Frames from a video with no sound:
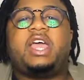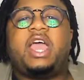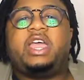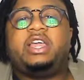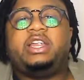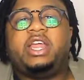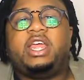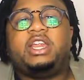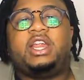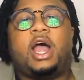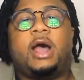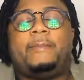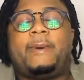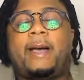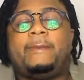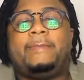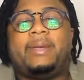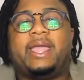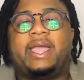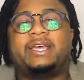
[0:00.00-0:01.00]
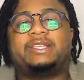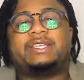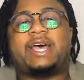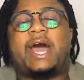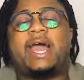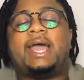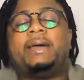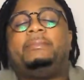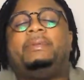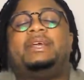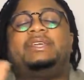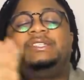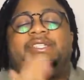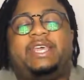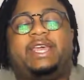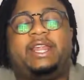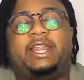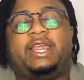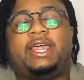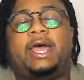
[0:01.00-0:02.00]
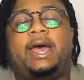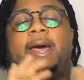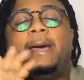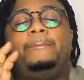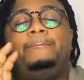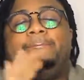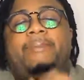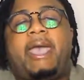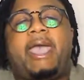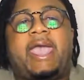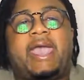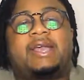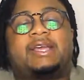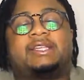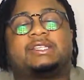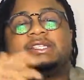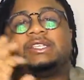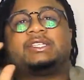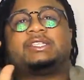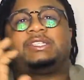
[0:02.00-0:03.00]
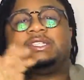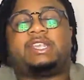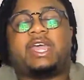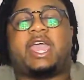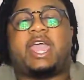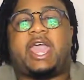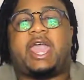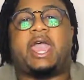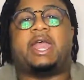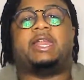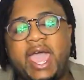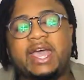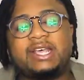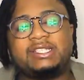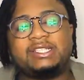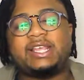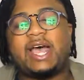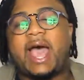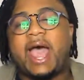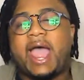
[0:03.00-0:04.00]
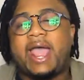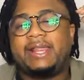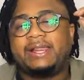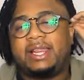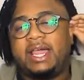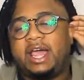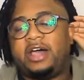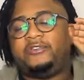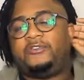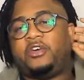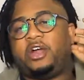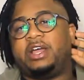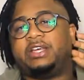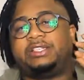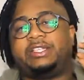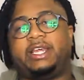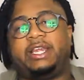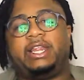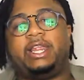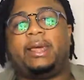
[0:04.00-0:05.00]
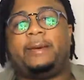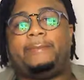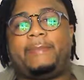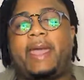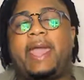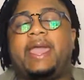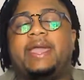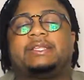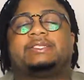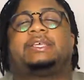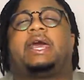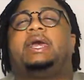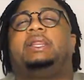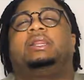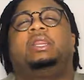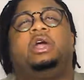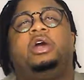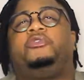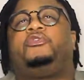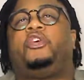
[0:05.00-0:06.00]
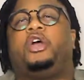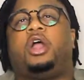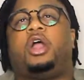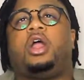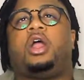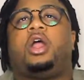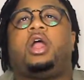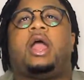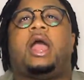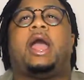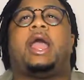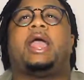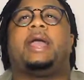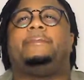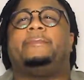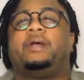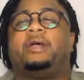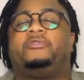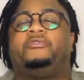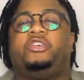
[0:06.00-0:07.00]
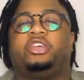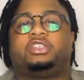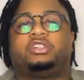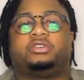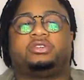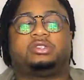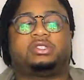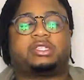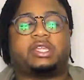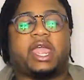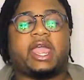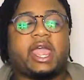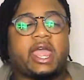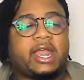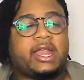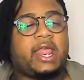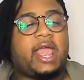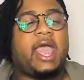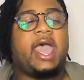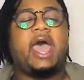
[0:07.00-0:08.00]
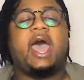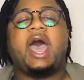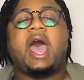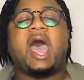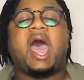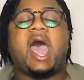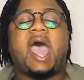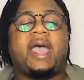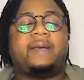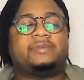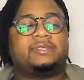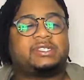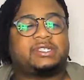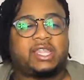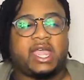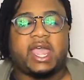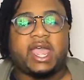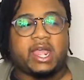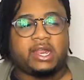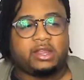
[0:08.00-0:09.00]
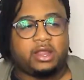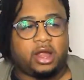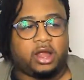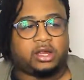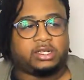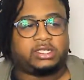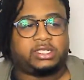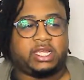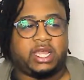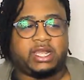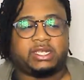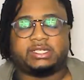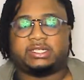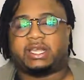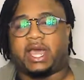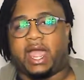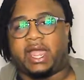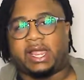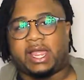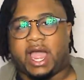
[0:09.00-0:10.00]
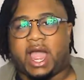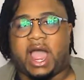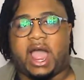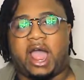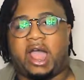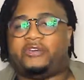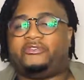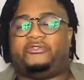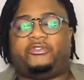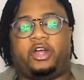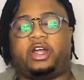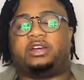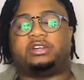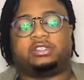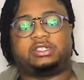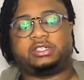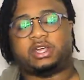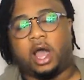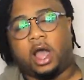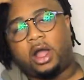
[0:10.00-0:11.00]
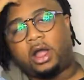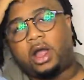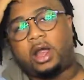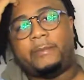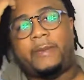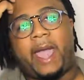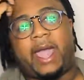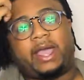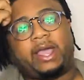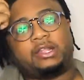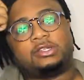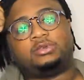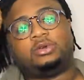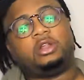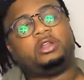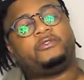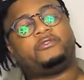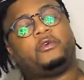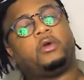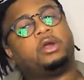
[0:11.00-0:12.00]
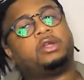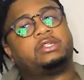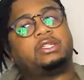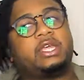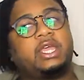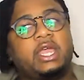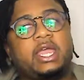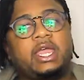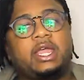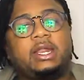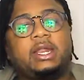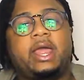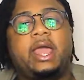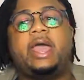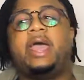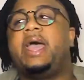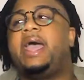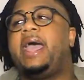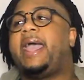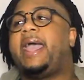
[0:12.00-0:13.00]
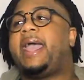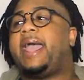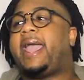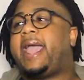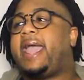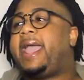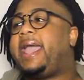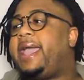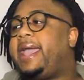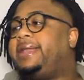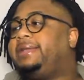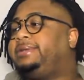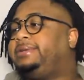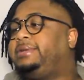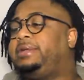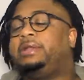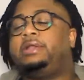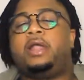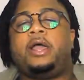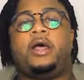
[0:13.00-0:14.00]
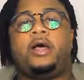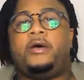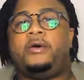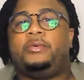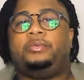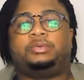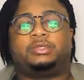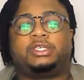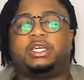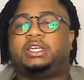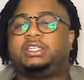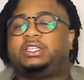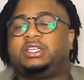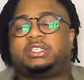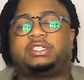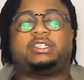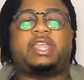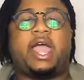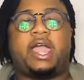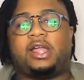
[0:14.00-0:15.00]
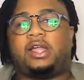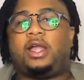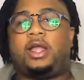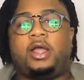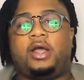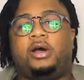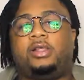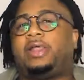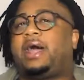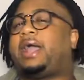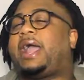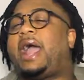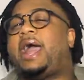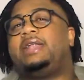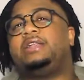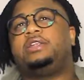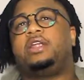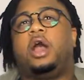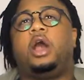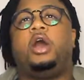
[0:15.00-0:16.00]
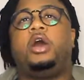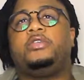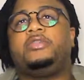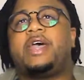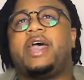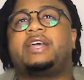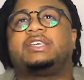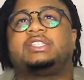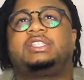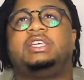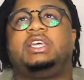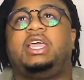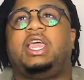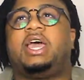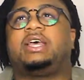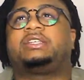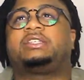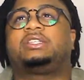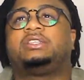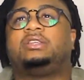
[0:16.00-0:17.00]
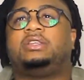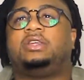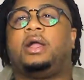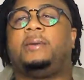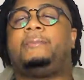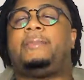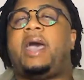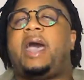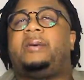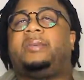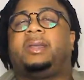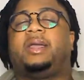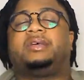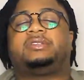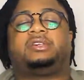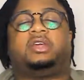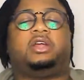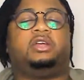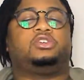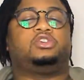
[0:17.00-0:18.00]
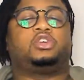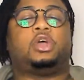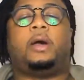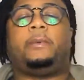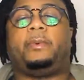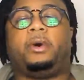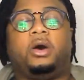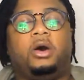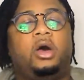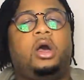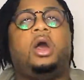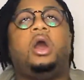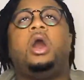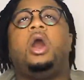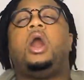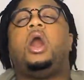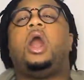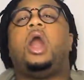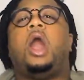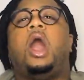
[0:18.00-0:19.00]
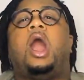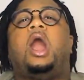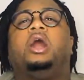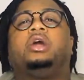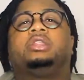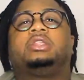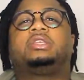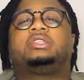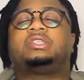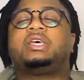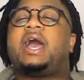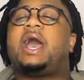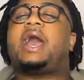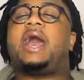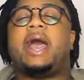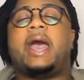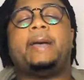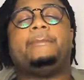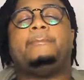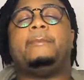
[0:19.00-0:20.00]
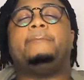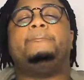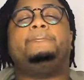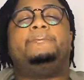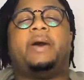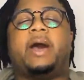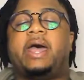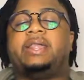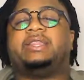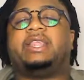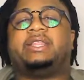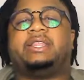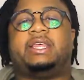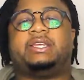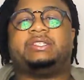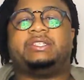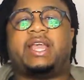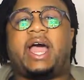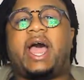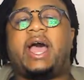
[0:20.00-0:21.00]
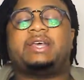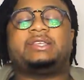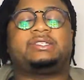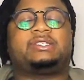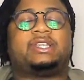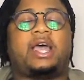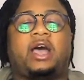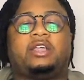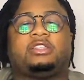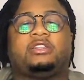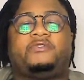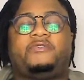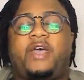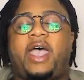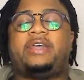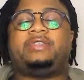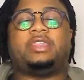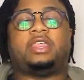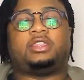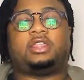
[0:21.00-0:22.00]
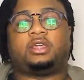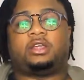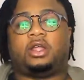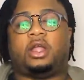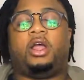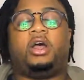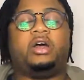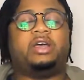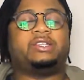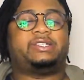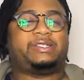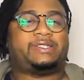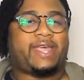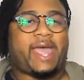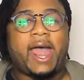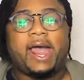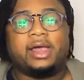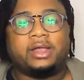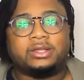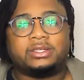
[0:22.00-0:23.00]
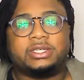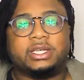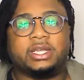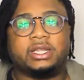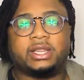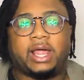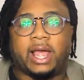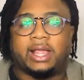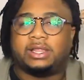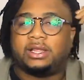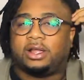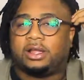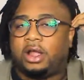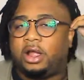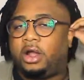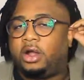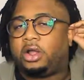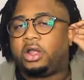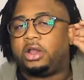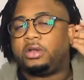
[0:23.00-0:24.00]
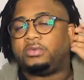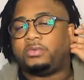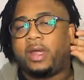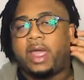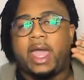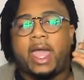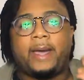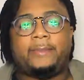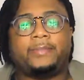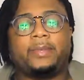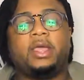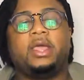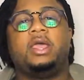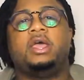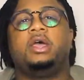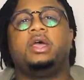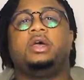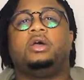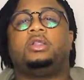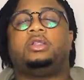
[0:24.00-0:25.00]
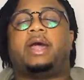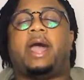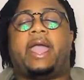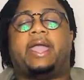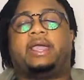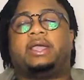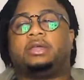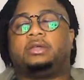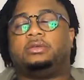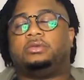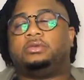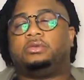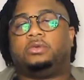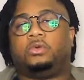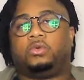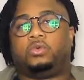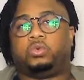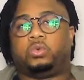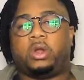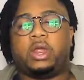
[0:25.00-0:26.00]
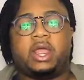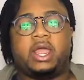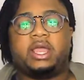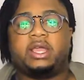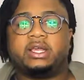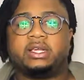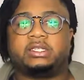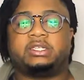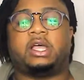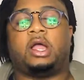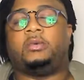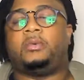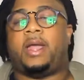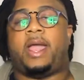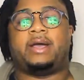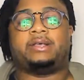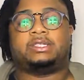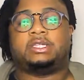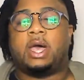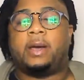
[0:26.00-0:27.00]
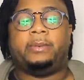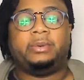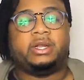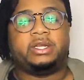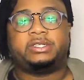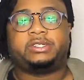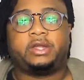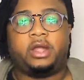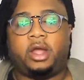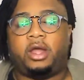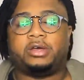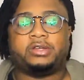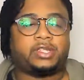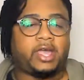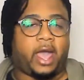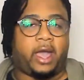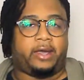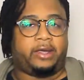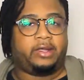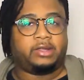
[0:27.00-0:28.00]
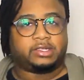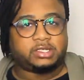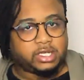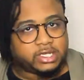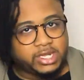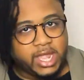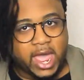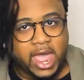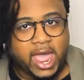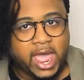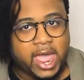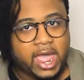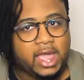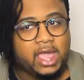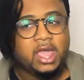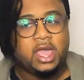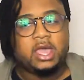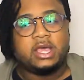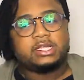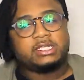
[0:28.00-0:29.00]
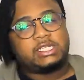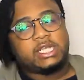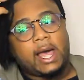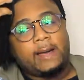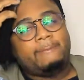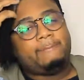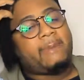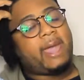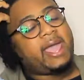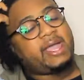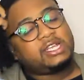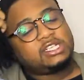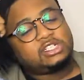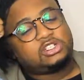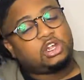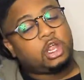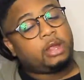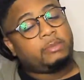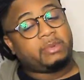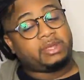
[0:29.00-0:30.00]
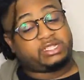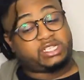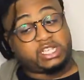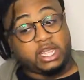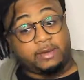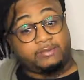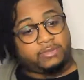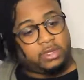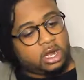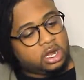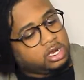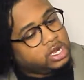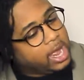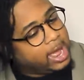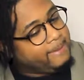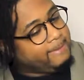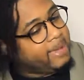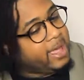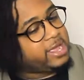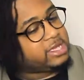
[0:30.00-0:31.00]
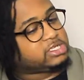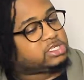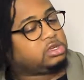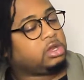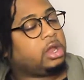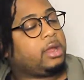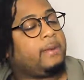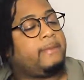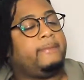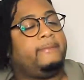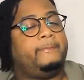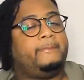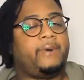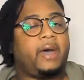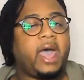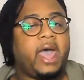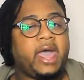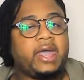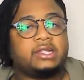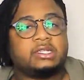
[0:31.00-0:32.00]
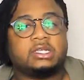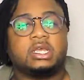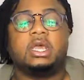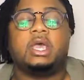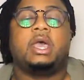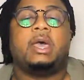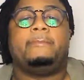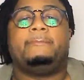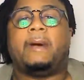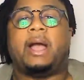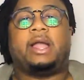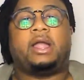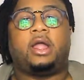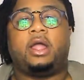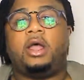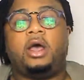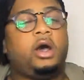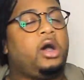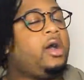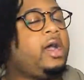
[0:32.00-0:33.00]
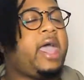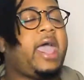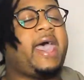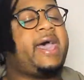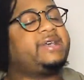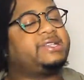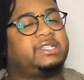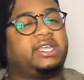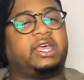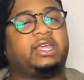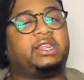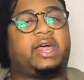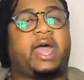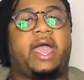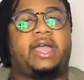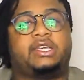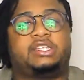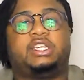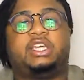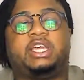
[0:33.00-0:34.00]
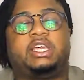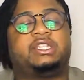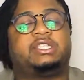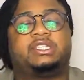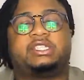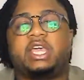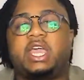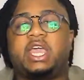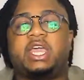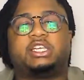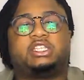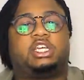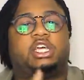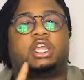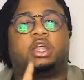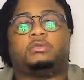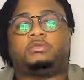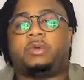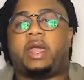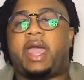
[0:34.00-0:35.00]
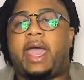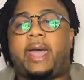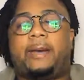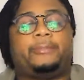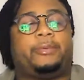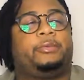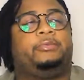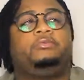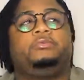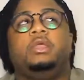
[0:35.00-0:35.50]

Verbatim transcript: thing you need to know about me is I am an Azealia Banks stan. Yes, I live for Azealia Banks. I live for her. I am official stan. I've stan her since like I first saw her back in 2014. And you know, she's just that girl. Like I know that she has her mouth gets her in trouble all the time, but that does not stop the fact that the girl is talented. Like the girl can rap. Like rings around some of these girls out here today. Some mainstream and some that are not mainstream, but my girl has it. Like, she can sing, she can rap.